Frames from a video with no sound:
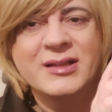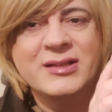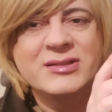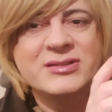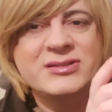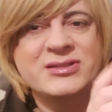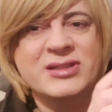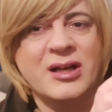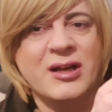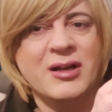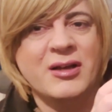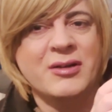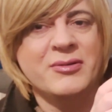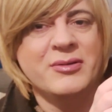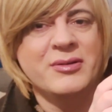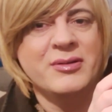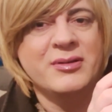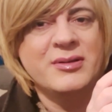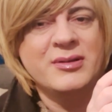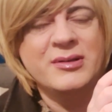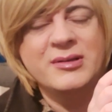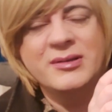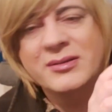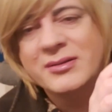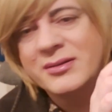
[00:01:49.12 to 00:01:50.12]
So
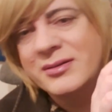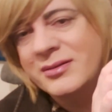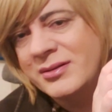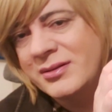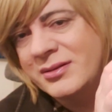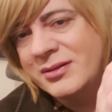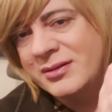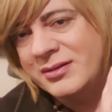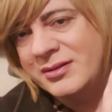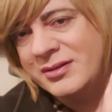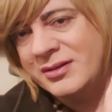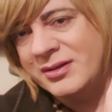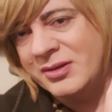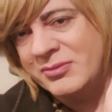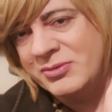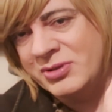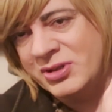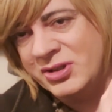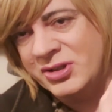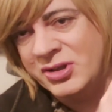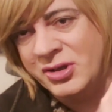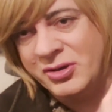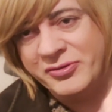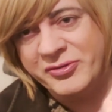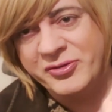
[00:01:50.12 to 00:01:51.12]
the
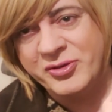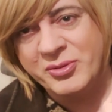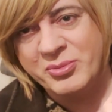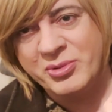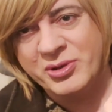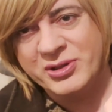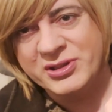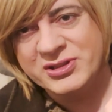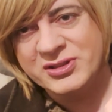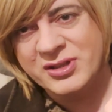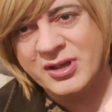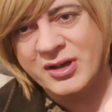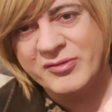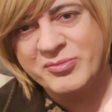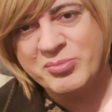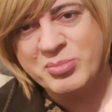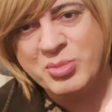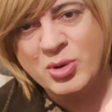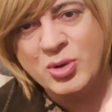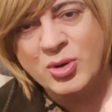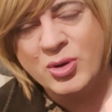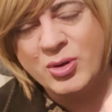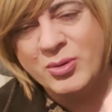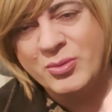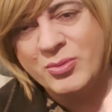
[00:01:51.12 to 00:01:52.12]
new footbridge that I've
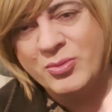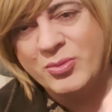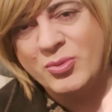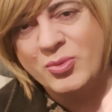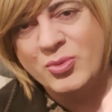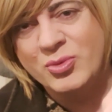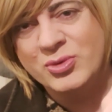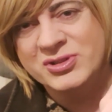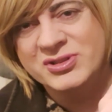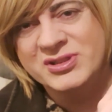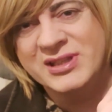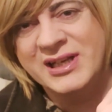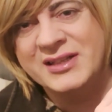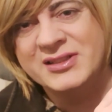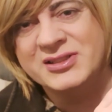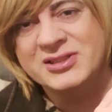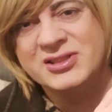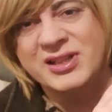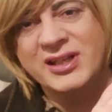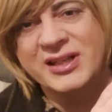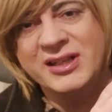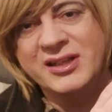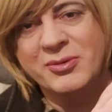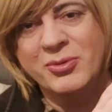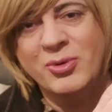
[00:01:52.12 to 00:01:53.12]
bought was
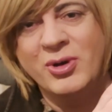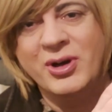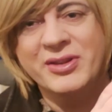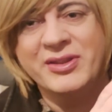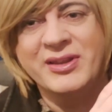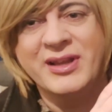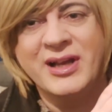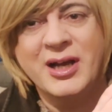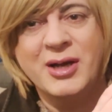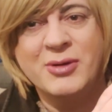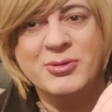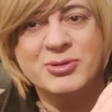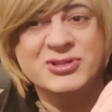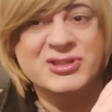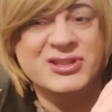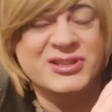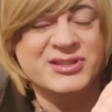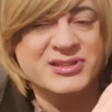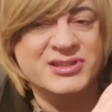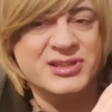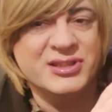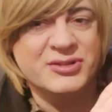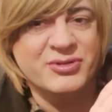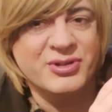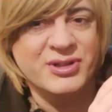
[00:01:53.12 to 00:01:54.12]
actually the one that I was
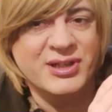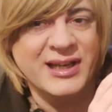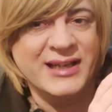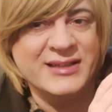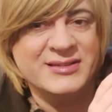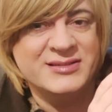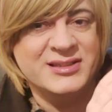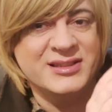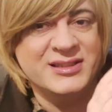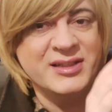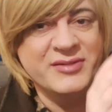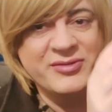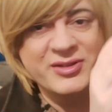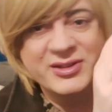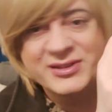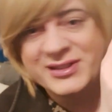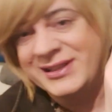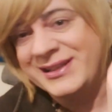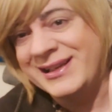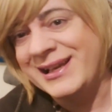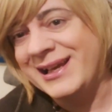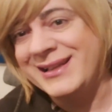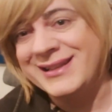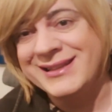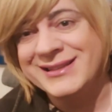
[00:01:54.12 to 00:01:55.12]
considering getting if I
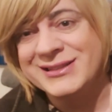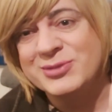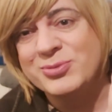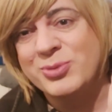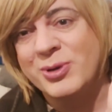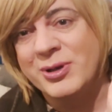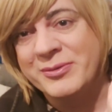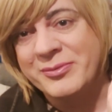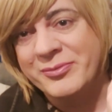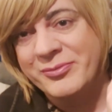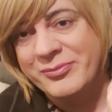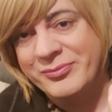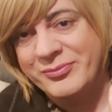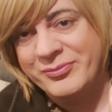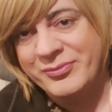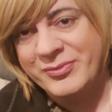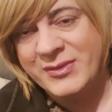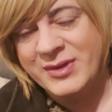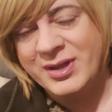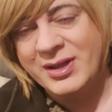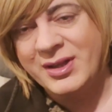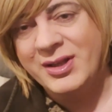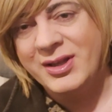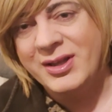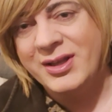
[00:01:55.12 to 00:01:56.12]
didn't get this one.
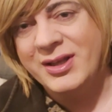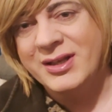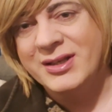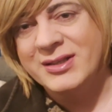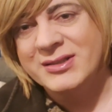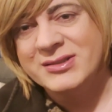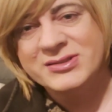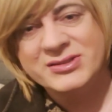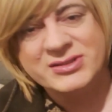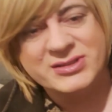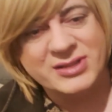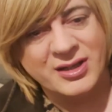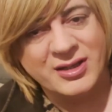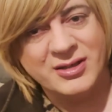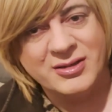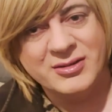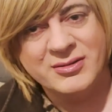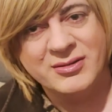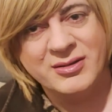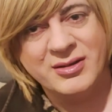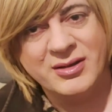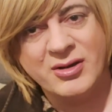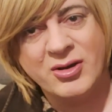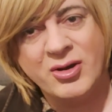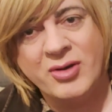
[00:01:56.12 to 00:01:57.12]

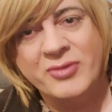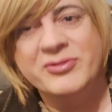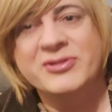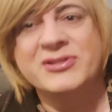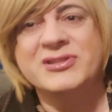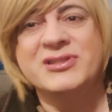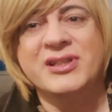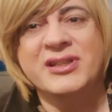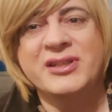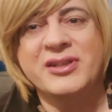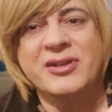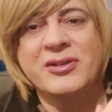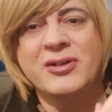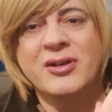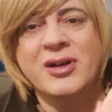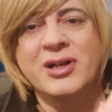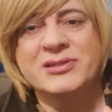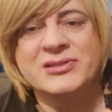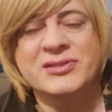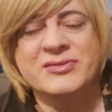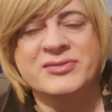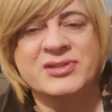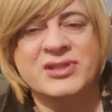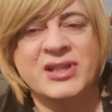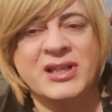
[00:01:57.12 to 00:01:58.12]
So obviously you
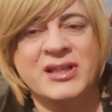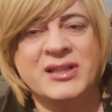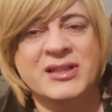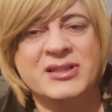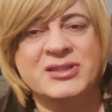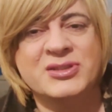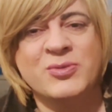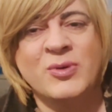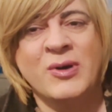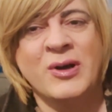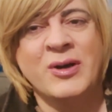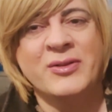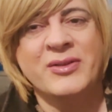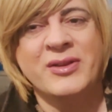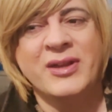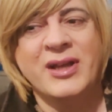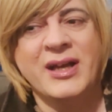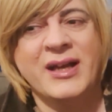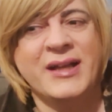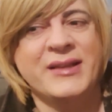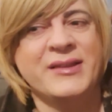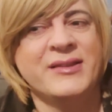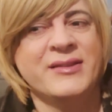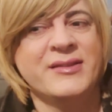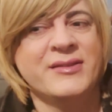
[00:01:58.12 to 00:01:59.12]
guys have seen this one
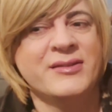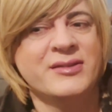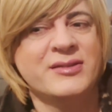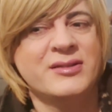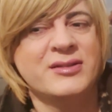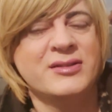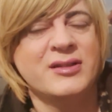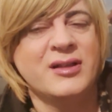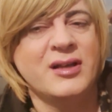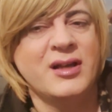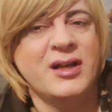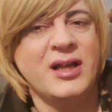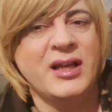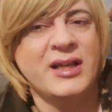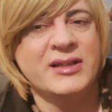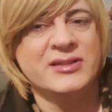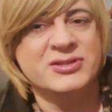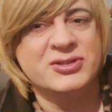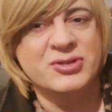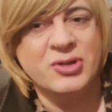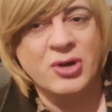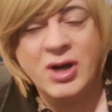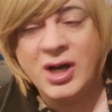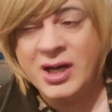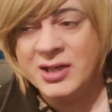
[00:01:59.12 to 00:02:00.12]
and
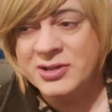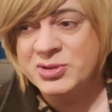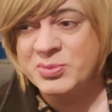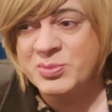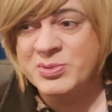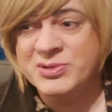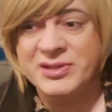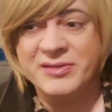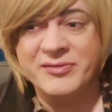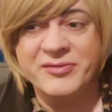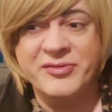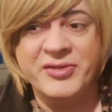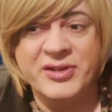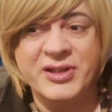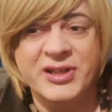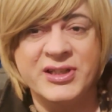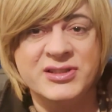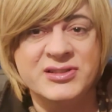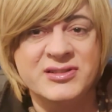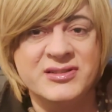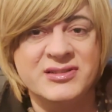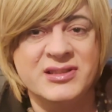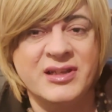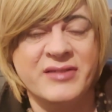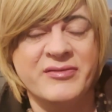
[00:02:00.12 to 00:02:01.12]
it's not 100%
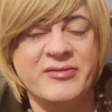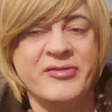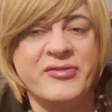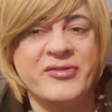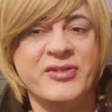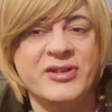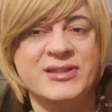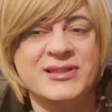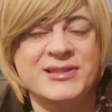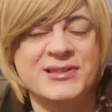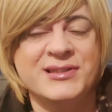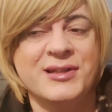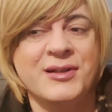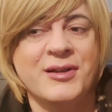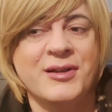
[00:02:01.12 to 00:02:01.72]
finished because I haven't fitted the